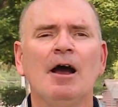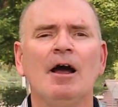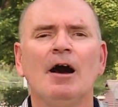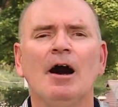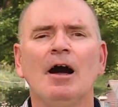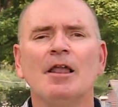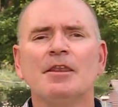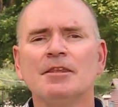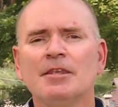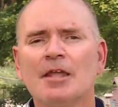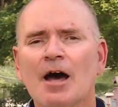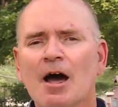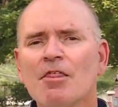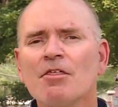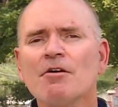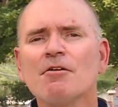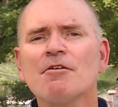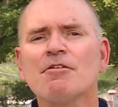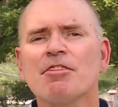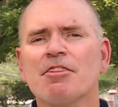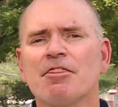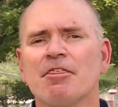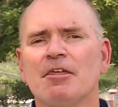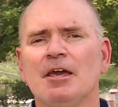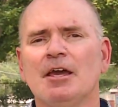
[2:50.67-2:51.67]
Another
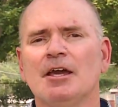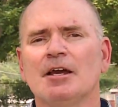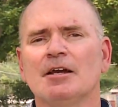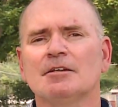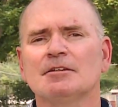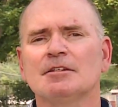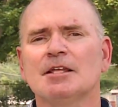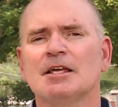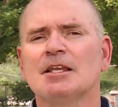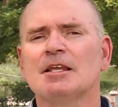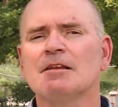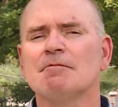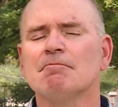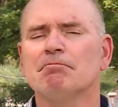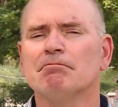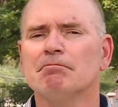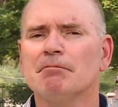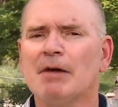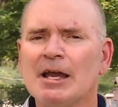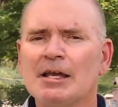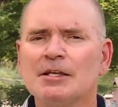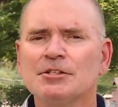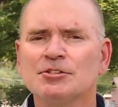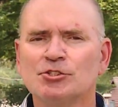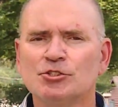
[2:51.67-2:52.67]
thing that it
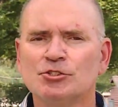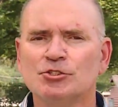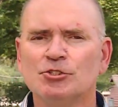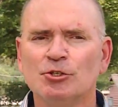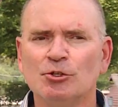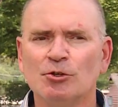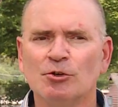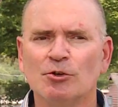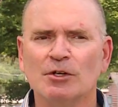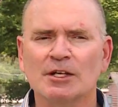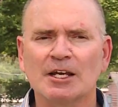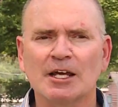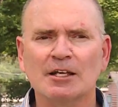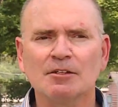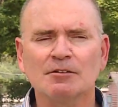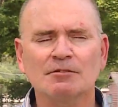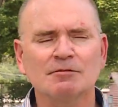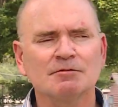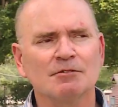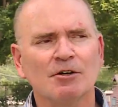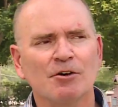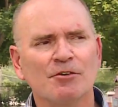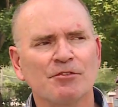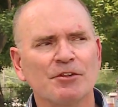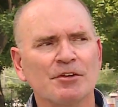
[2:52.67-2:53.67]
might do, and I
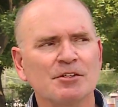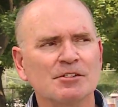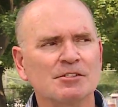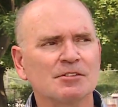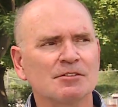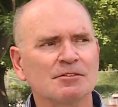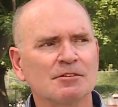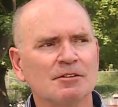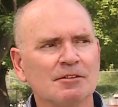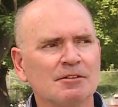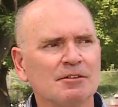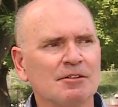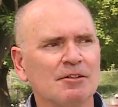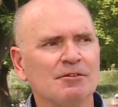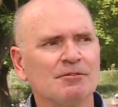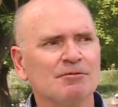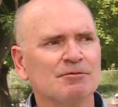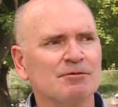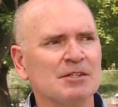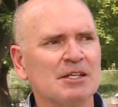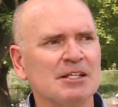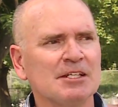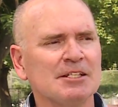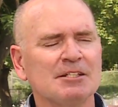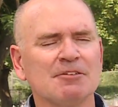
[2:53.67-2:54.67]
don't know if there's
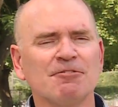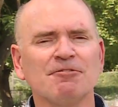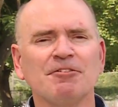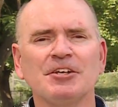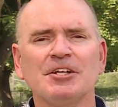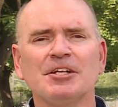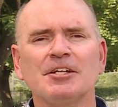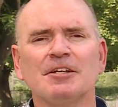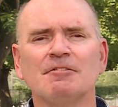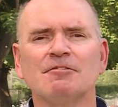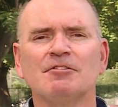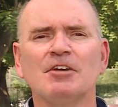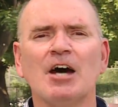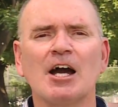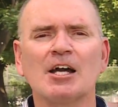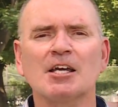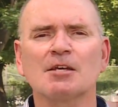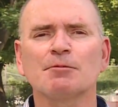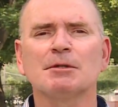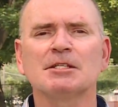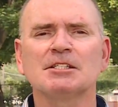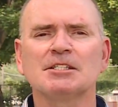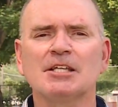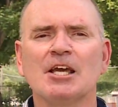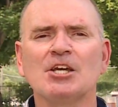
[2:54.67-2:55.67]
any definitive
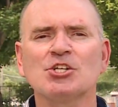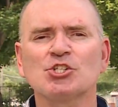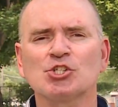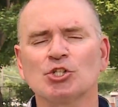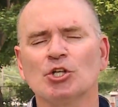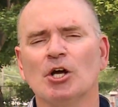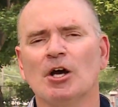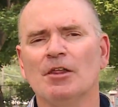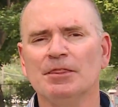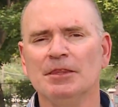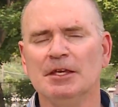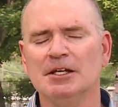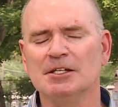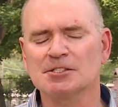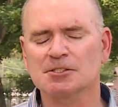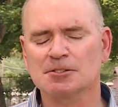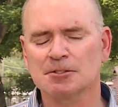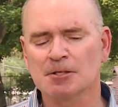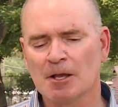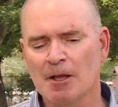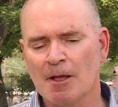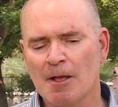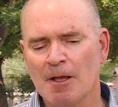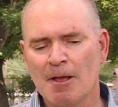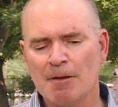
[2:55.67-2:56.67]
documentation on this,
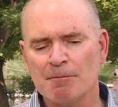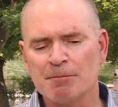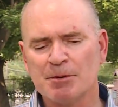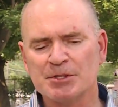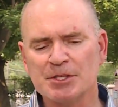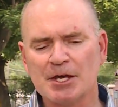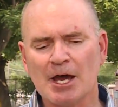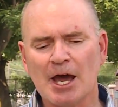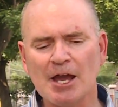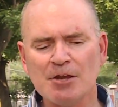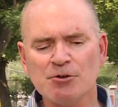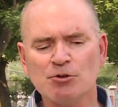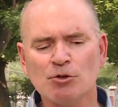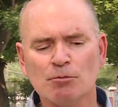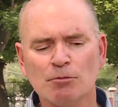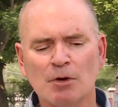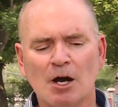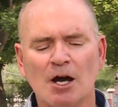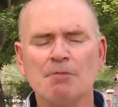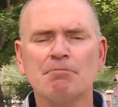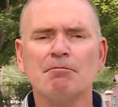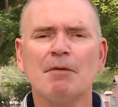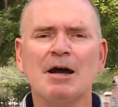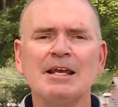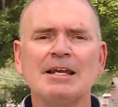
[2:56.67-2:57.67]
but the hydro
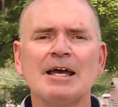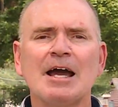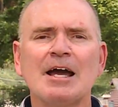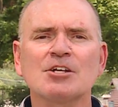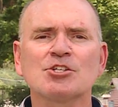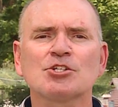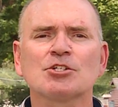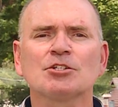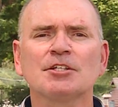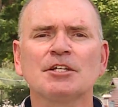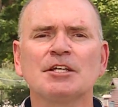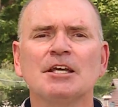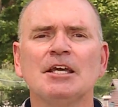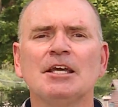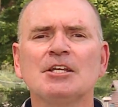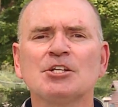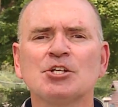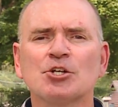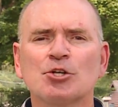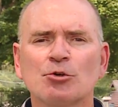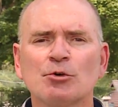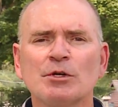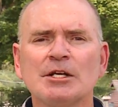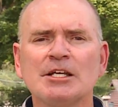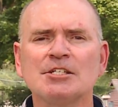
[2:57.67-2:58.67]
mod might actually
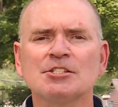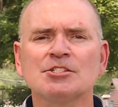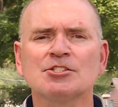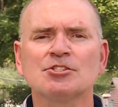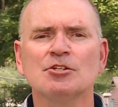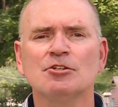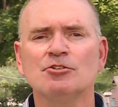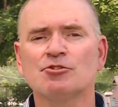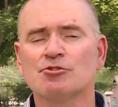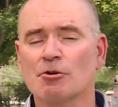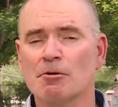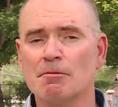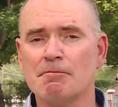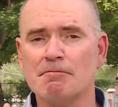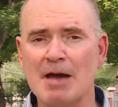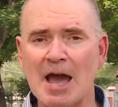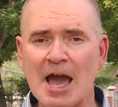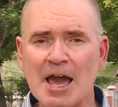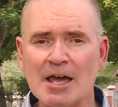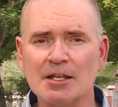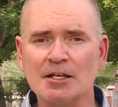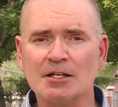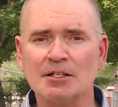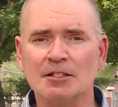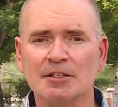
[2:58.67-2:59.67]
increase
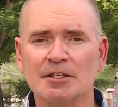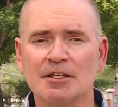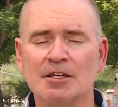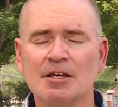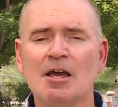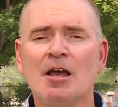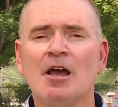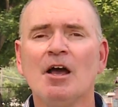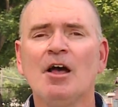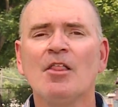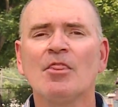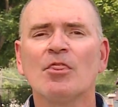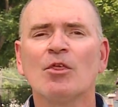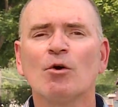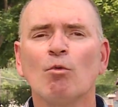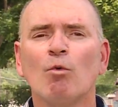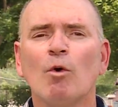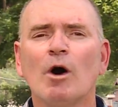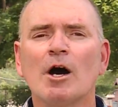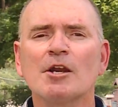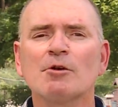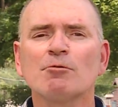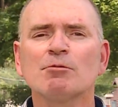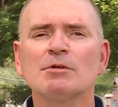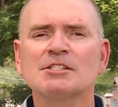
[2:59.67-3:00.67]
dramatically the
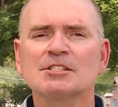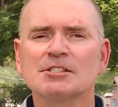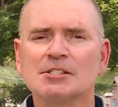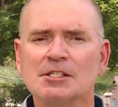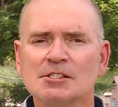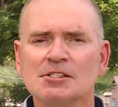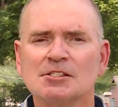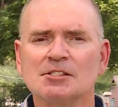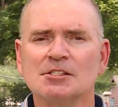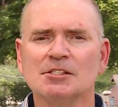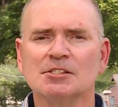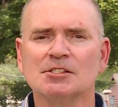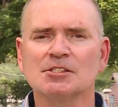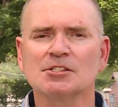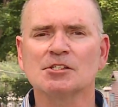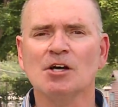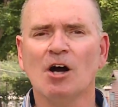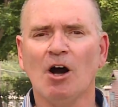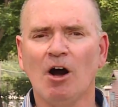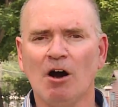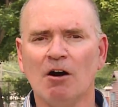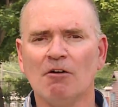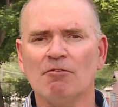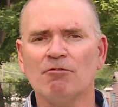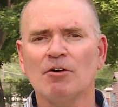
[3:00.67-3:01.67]
water resistance
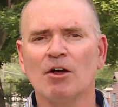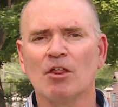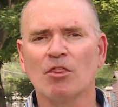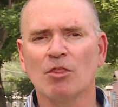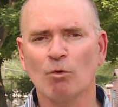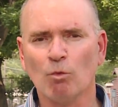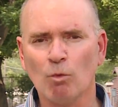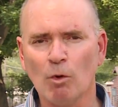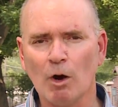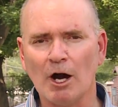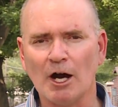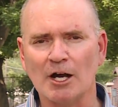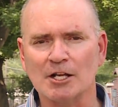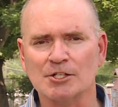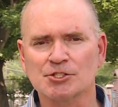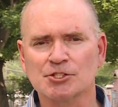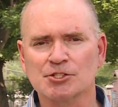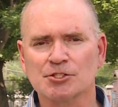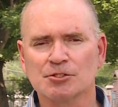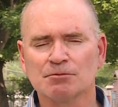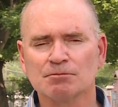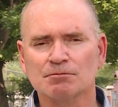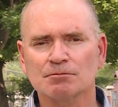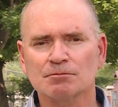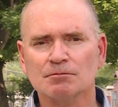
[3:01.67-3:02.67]
of the watch.